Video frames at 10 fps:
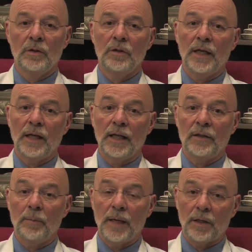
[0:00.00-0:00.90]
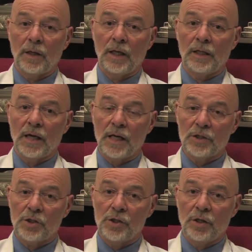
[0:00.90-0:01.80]
they let the medical
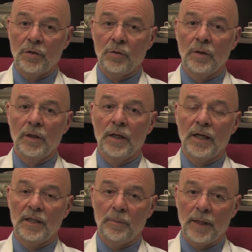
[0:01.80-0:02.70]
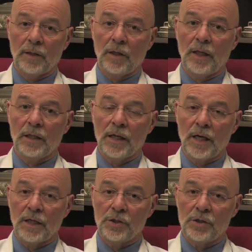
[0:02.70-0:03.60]
oncologist know, and the medical
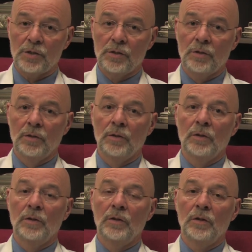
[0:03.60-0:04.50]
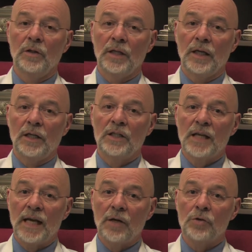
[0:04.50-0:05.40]
oncologist then
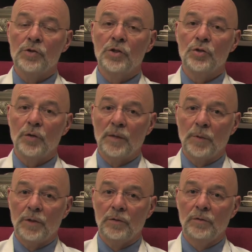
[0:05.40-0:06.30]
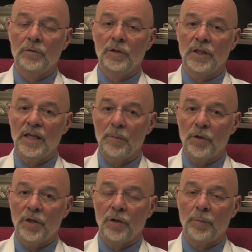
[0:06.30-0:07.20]
tailors the treatment, the
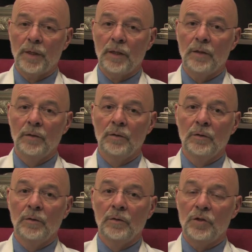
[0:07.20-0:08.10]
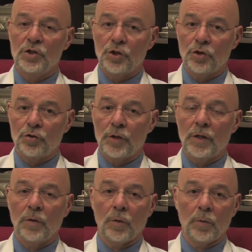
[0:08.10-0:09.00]
chemotherapy, the
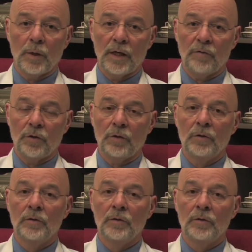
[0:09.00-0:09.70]
surgery, or whatever,